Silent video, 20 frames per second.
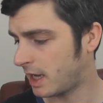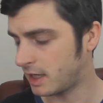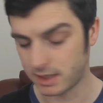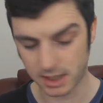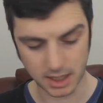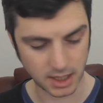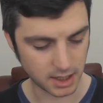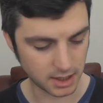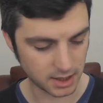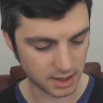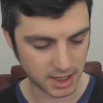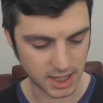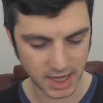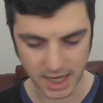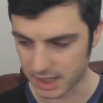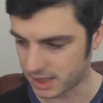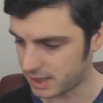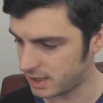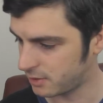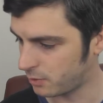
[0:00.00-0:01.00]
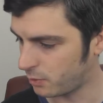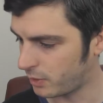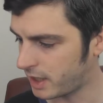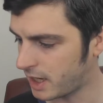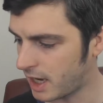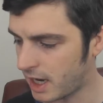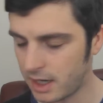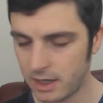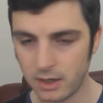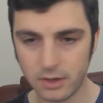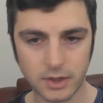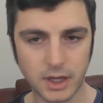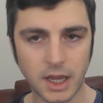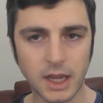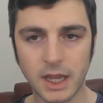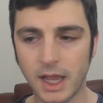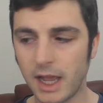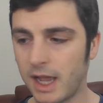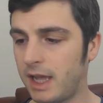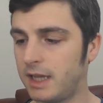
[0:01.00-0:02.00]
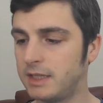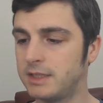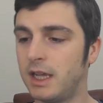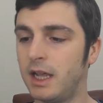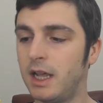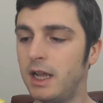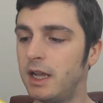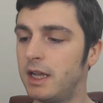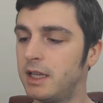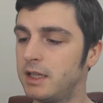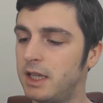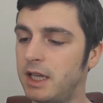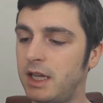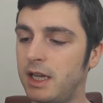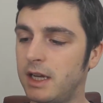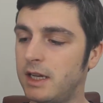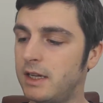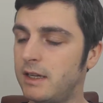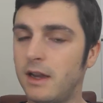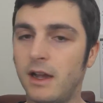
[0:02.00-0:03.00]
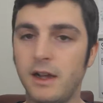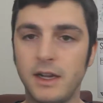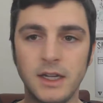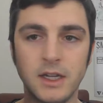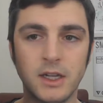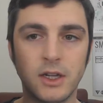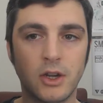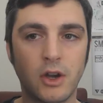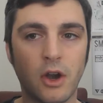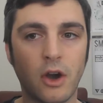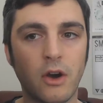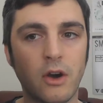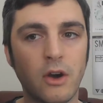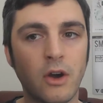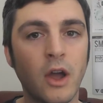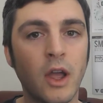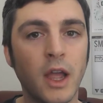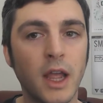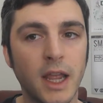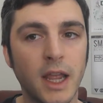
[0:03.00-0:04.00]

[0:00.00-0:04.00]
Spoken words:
at this. We are looking at the Nitecore